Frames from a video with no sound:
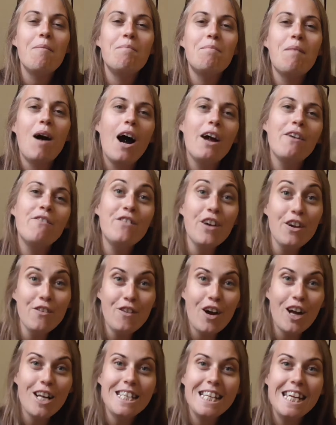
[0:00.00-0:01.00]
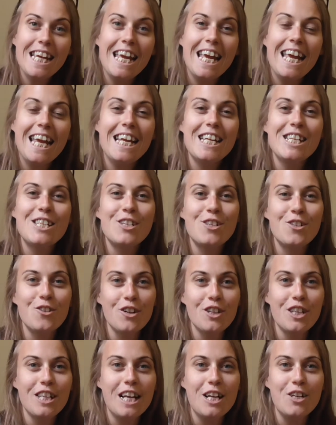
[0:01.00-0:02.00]
My 5th idea is to
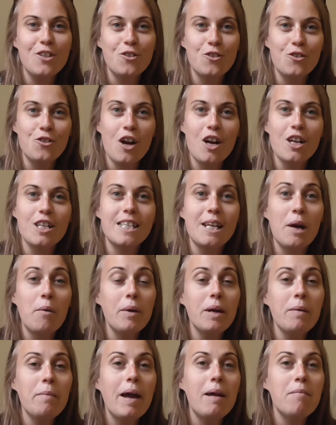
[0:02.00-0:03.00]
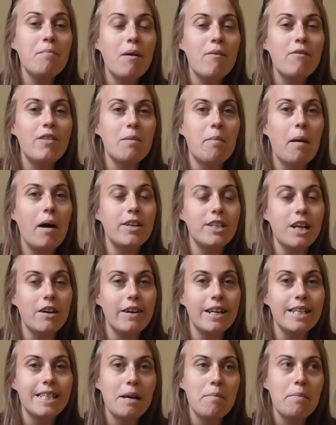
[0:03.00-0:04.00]
join the National Trust. Now we pay monthly by
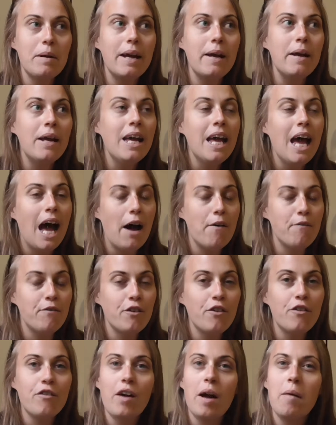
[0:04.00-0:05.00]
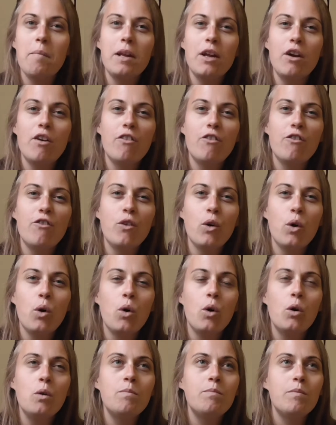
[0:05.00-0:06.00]
direct debit, and for a family of
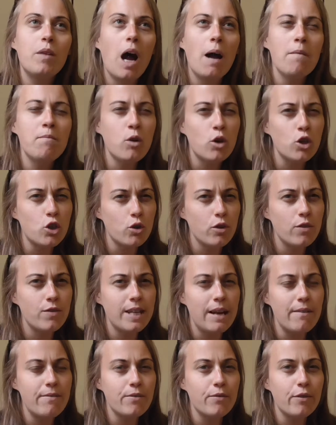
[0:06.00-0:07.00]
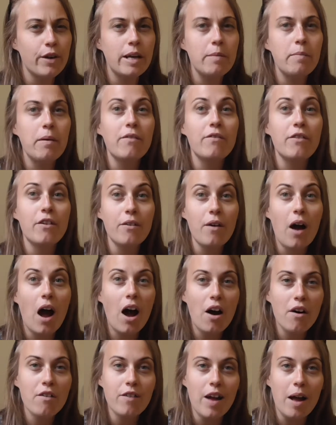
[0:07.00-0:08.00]
4, I'm not sure if that's free, but for
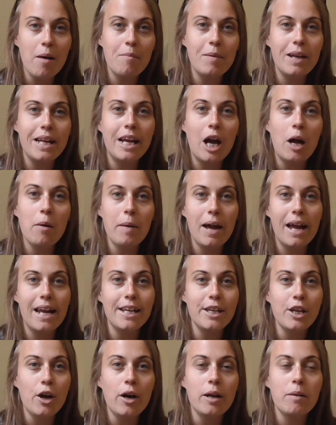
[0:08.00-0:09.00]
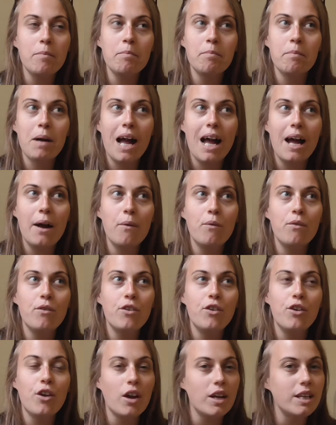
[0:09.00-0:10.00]
our family I pay
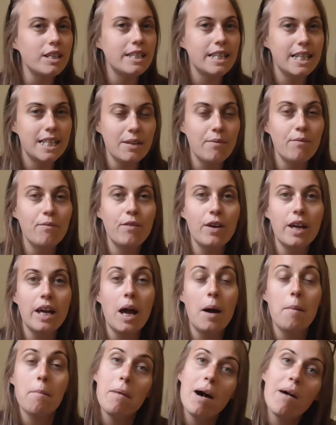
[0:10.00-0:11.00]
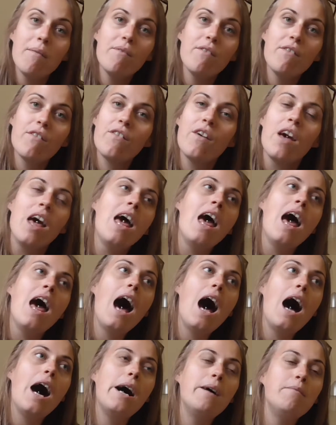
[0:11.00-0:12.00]
£9.90 something a month,
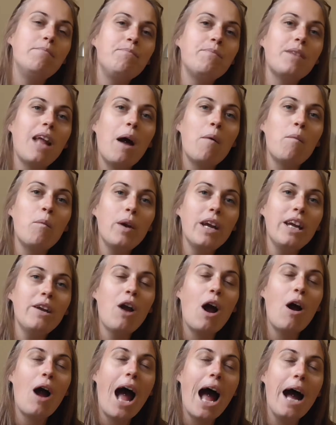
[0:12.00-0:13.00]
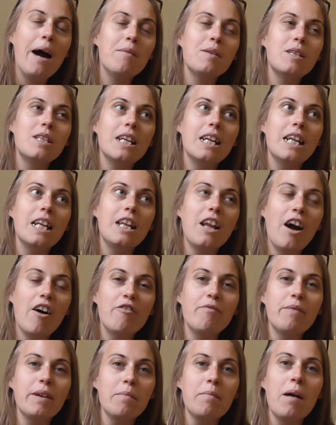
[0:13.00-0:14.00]
and we absolutely
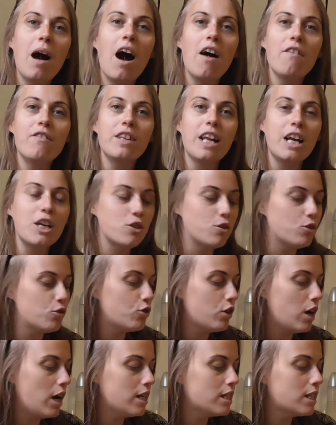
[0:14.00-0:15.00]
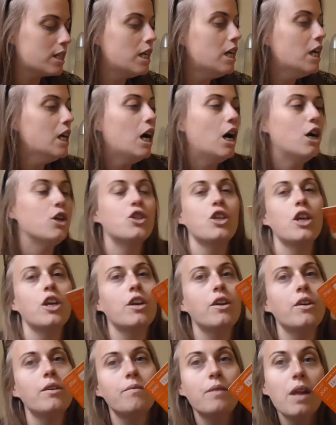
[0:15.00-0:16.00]
love being part of the National Trust. I'll show
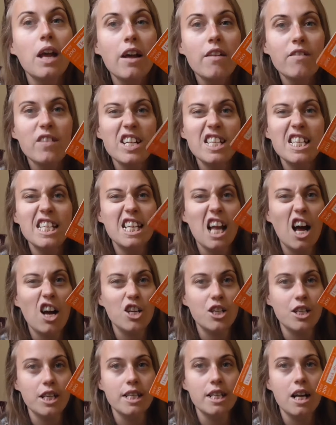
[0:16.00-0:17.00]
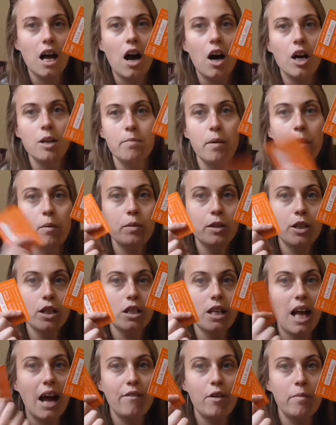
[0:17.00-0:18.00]
you. This is last year's card, but we
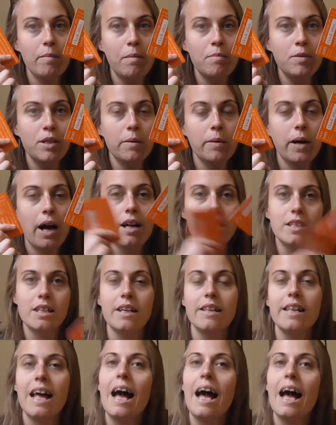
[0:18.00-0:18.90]
just have our membership cards like